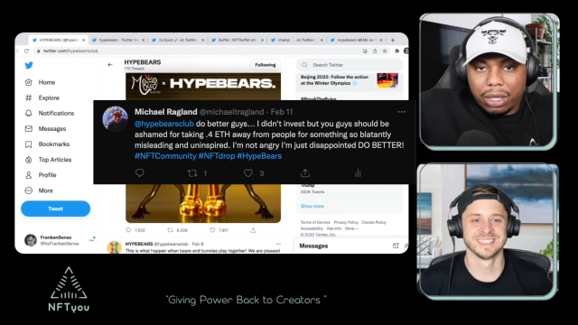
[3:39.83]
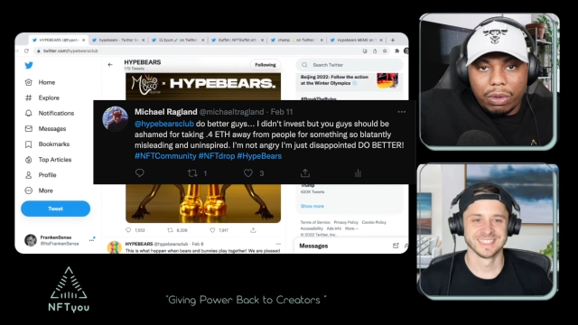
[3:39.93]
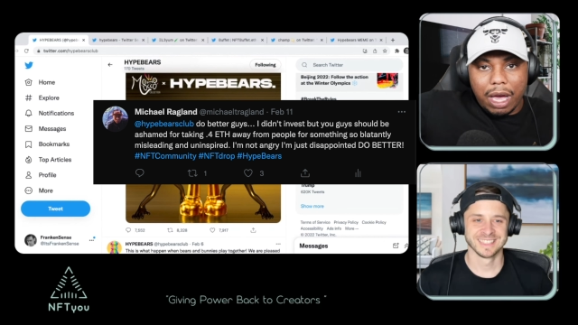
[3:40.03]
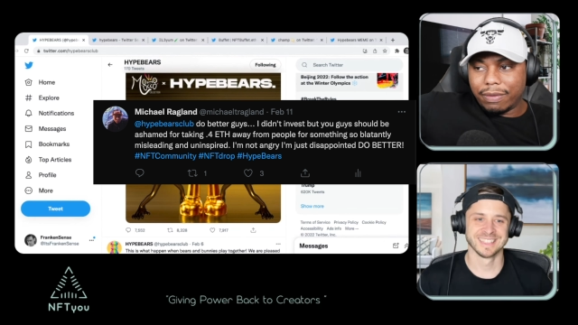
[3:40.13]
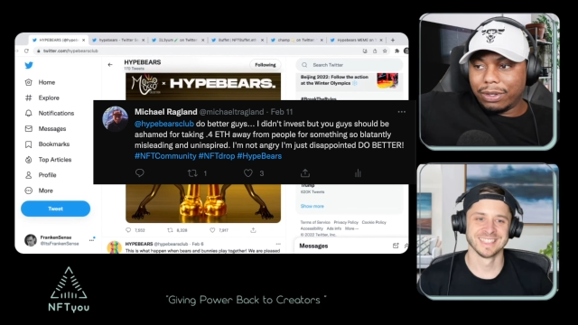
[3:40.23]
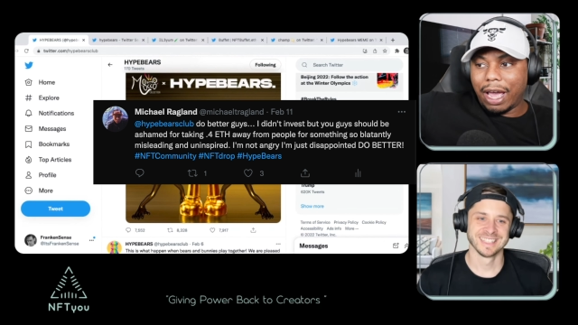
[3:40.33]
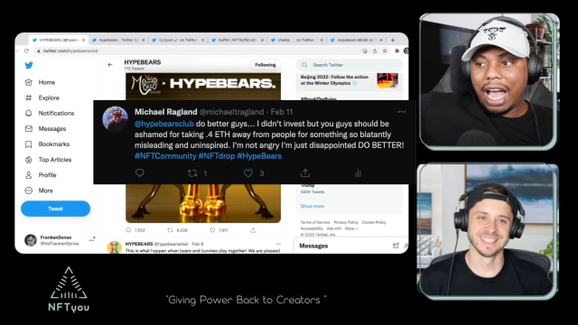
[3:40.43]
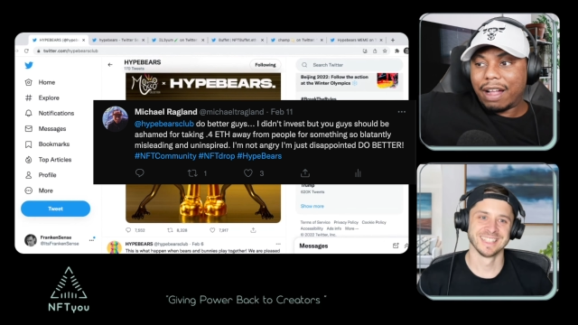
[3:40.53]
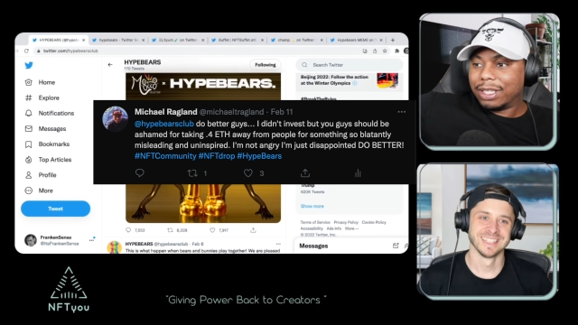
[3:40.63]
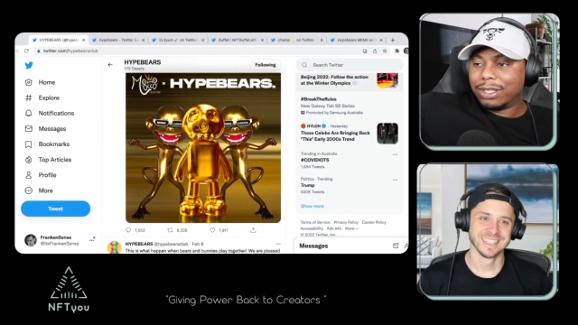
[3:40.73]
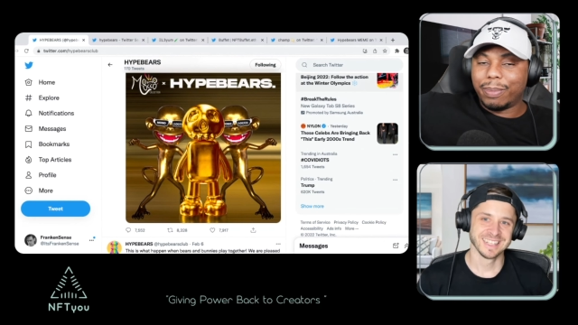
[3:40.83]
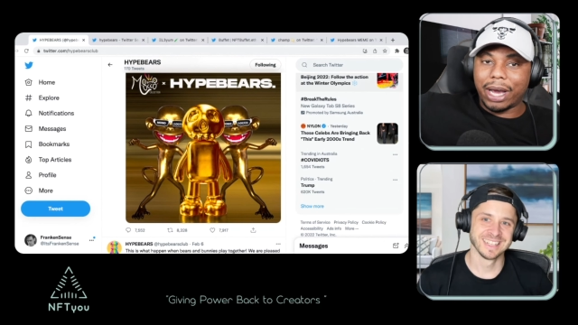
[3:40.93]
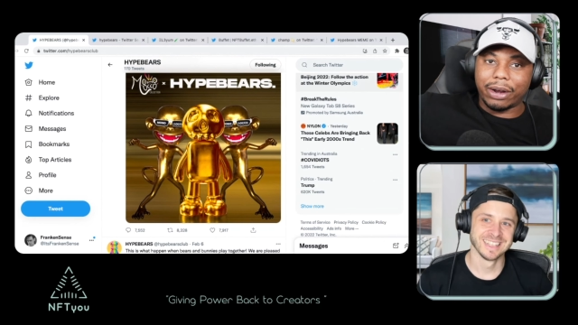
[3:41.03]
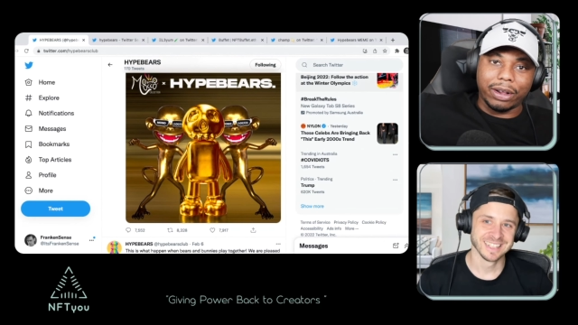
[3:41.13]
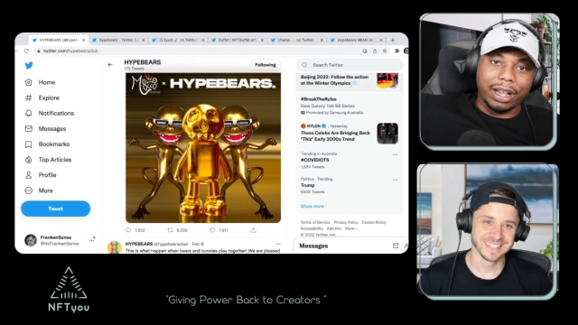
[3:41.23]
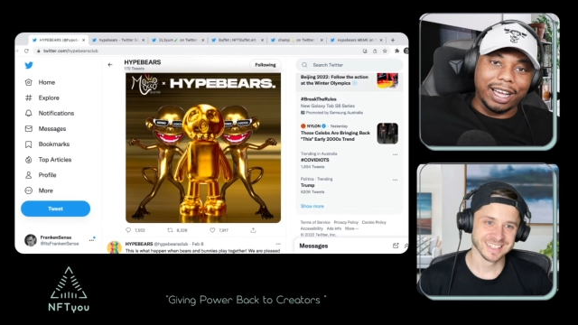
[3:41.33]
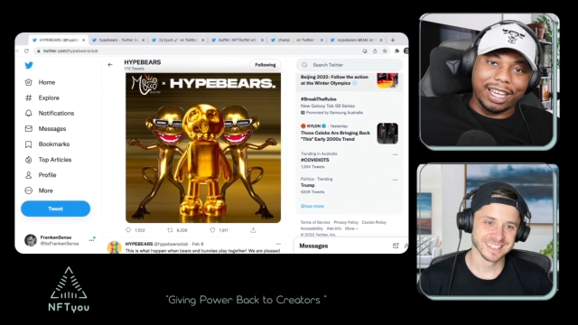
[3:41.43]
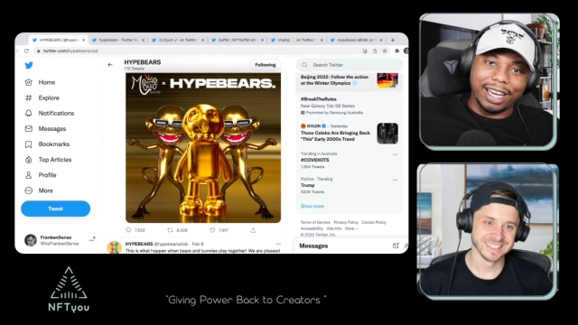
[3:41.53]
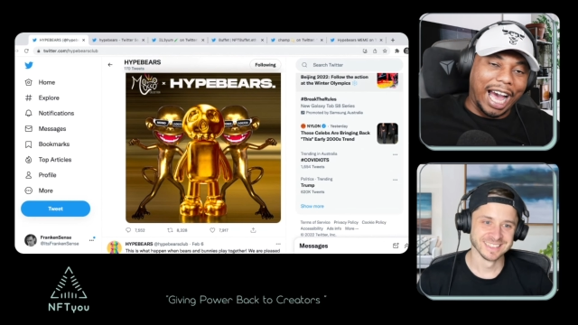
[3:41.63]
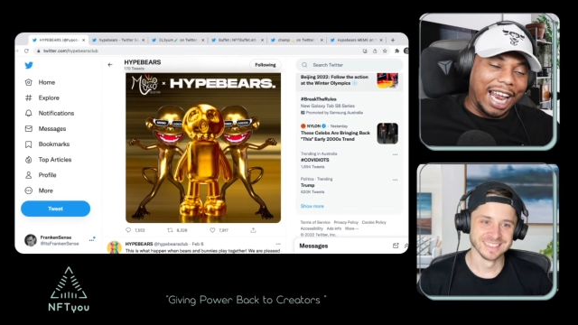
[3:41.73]
Speaker 1: You have you have to do better.
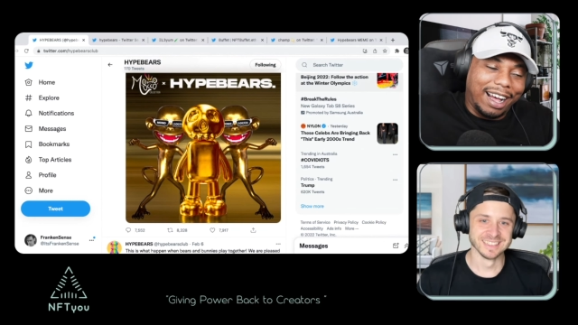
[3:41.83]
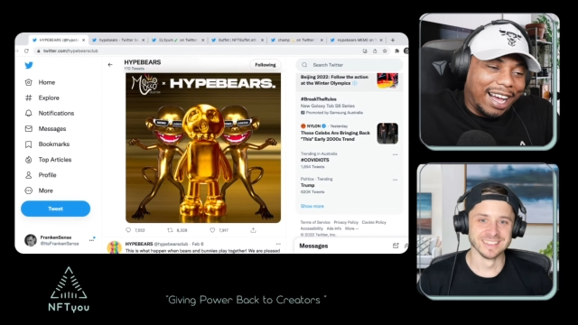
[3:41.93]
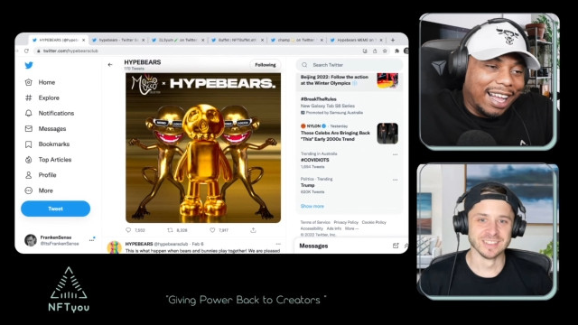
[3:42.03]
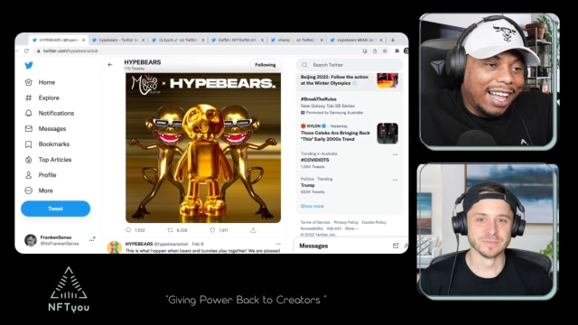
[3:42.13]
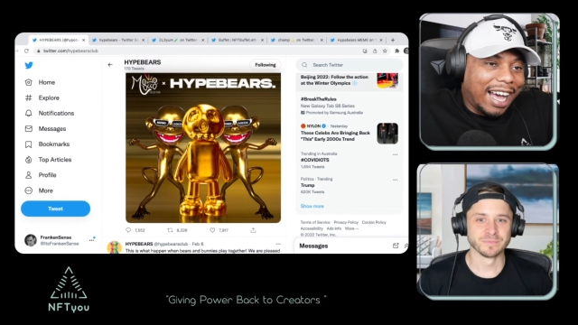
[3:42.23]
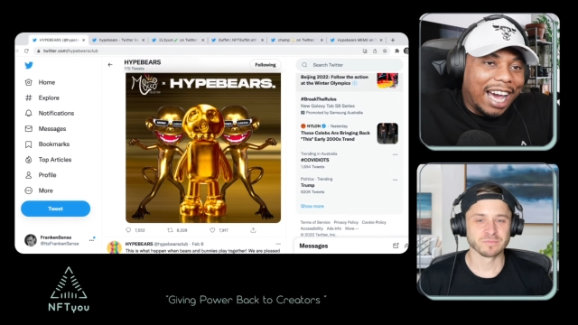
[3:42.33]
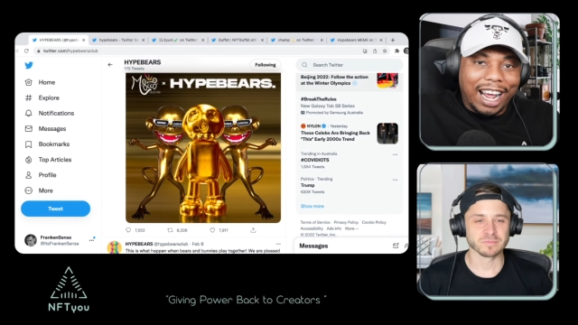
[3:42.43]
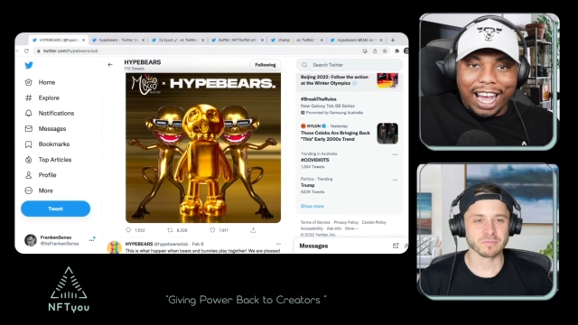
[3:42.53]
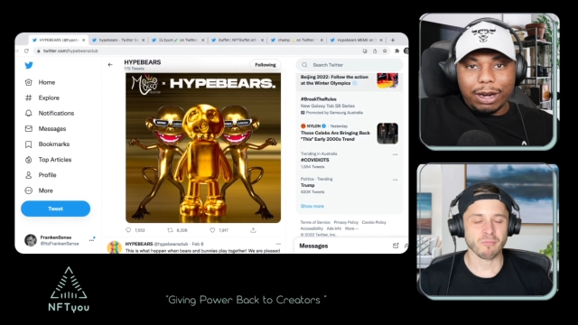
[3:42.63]
Like, I I,